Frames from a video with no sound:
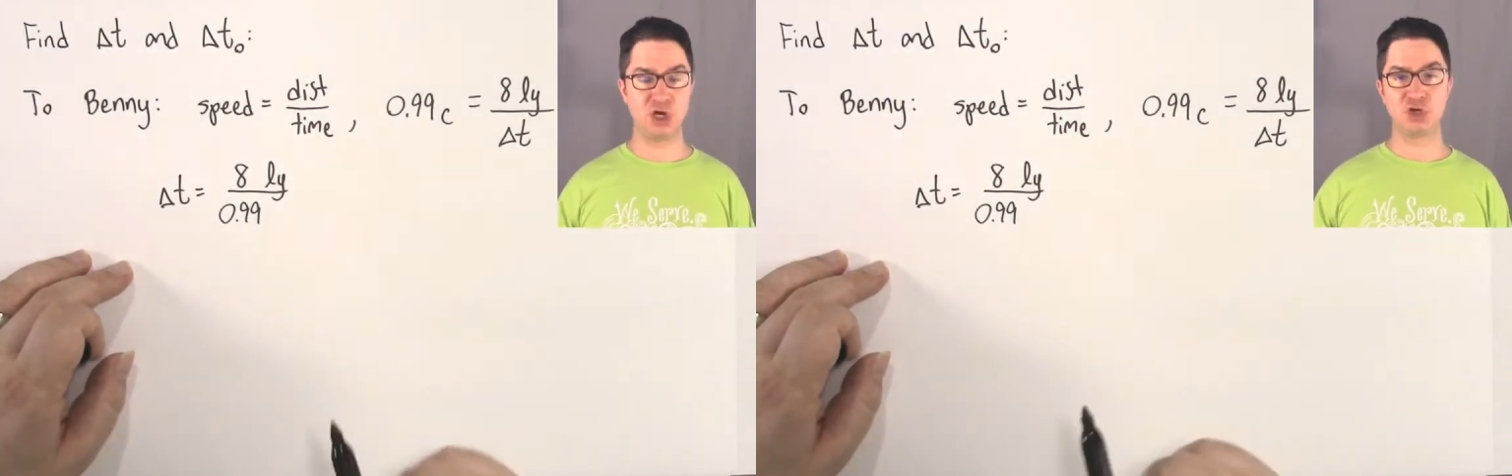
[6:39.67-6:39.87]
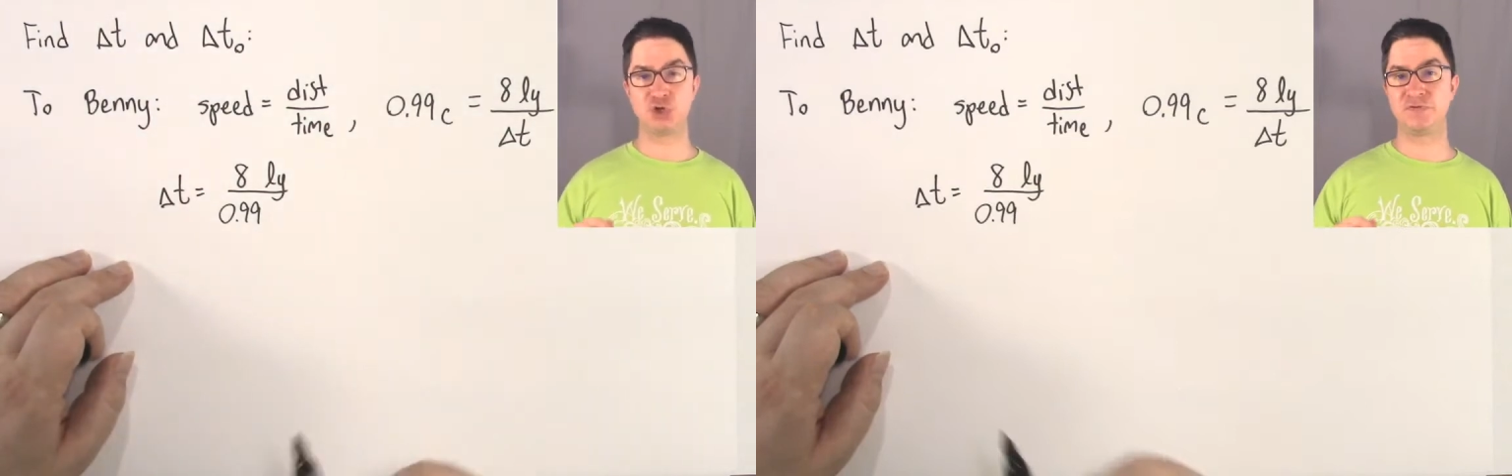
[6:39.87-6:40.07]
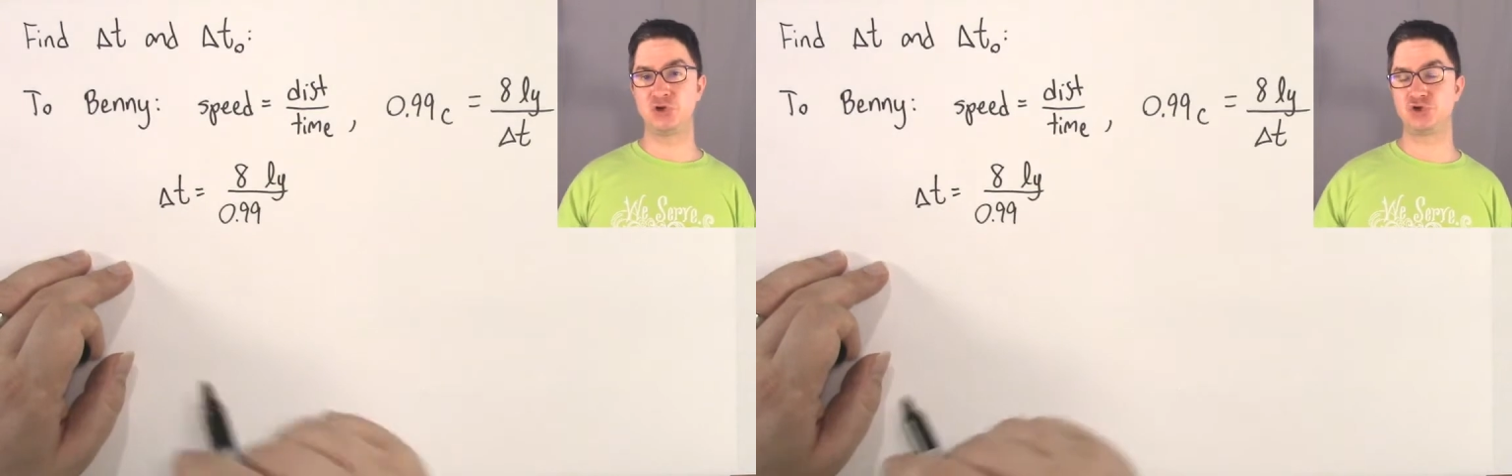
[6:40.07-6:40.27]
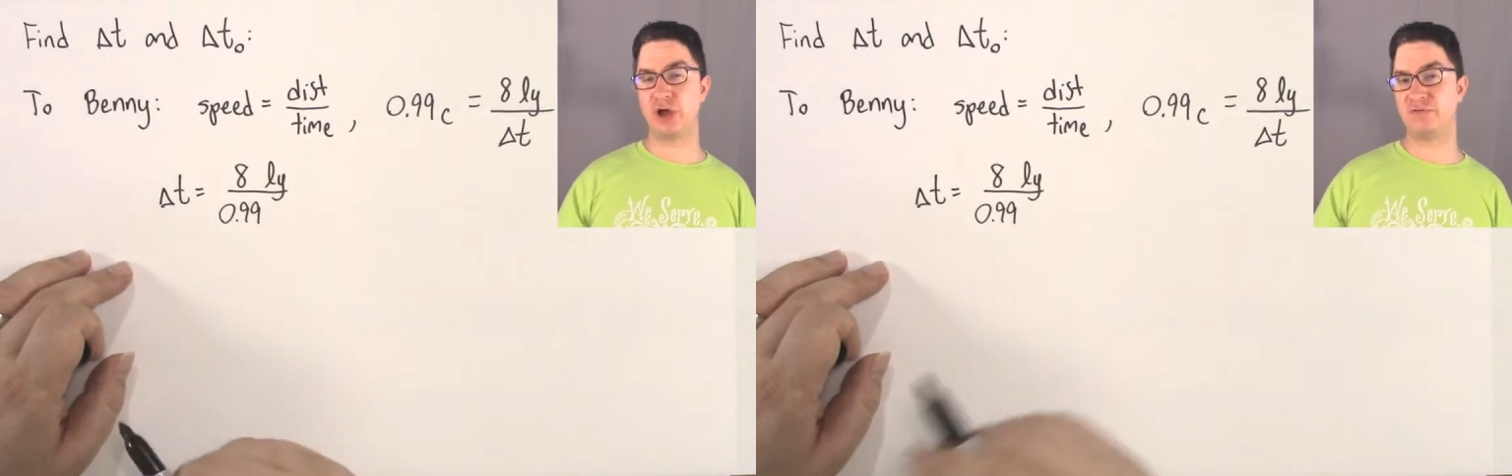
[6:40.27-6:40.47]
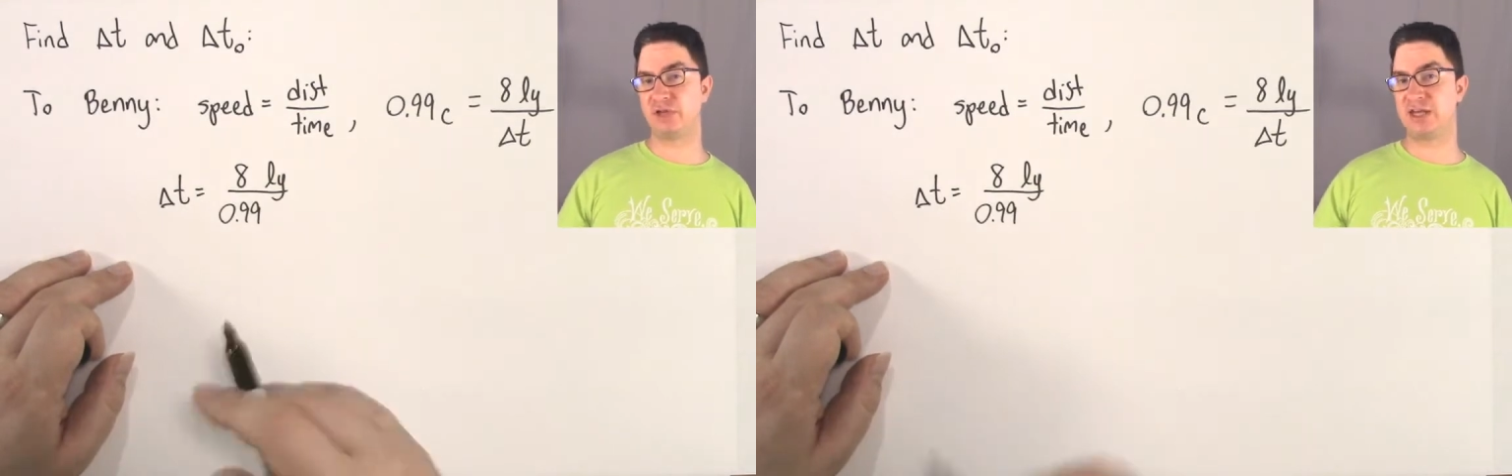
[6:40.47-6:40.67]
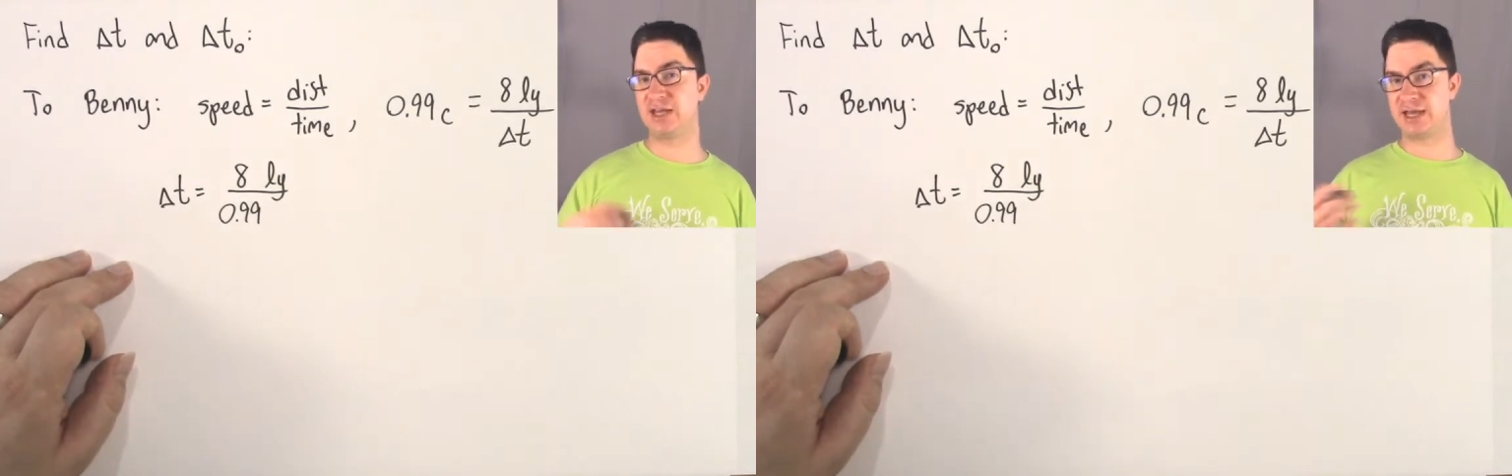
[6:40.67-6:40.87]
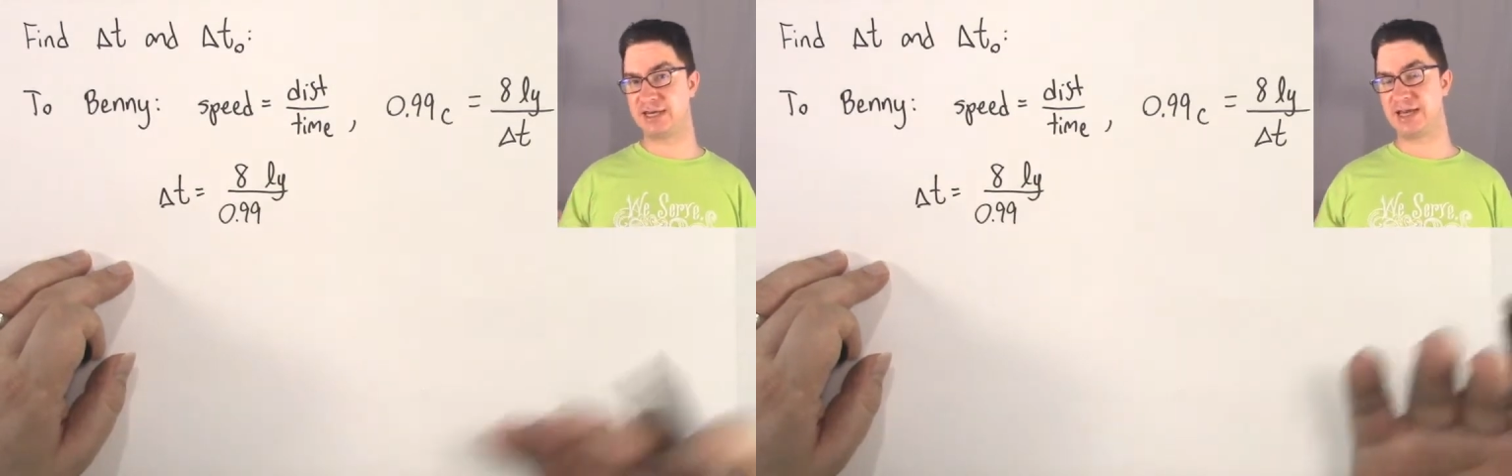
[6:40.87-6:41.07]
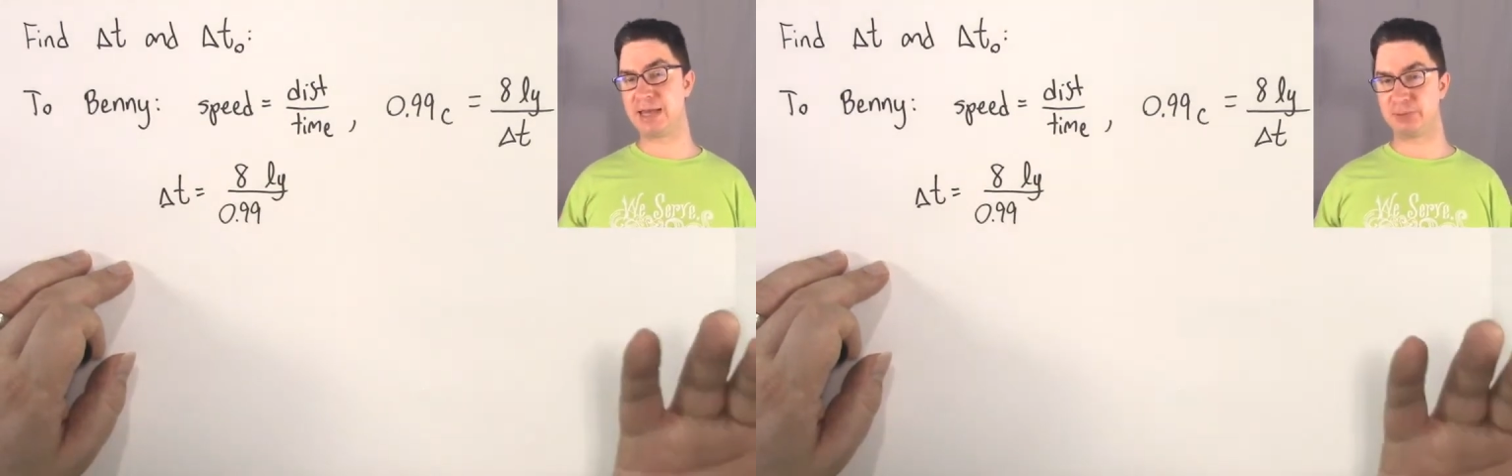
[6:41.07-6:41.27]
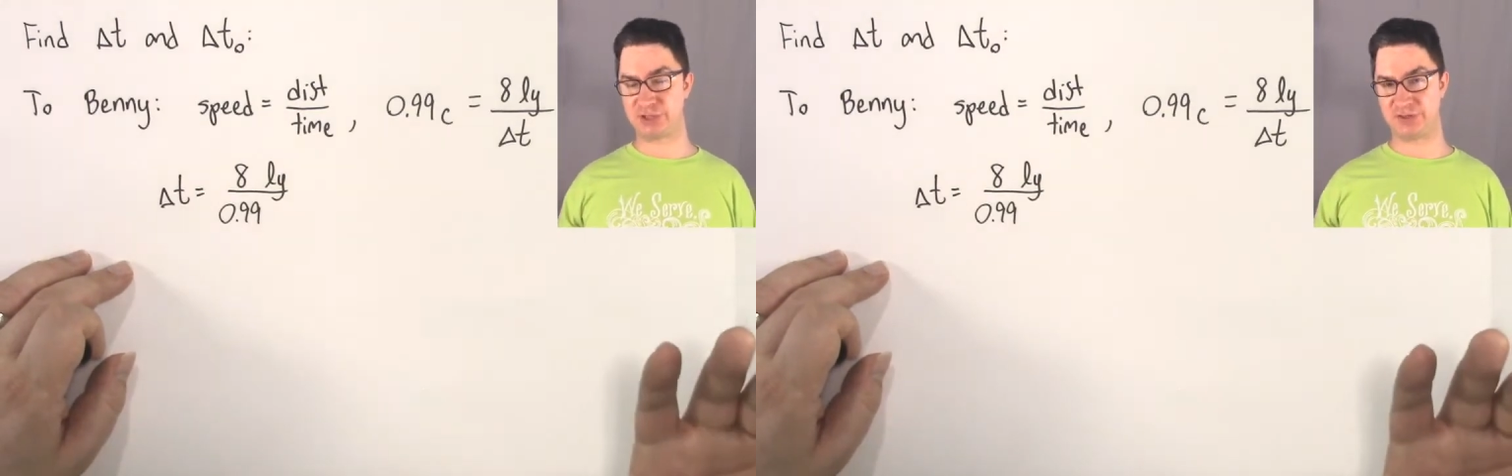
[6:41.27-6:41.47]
So if you're traveling at 99%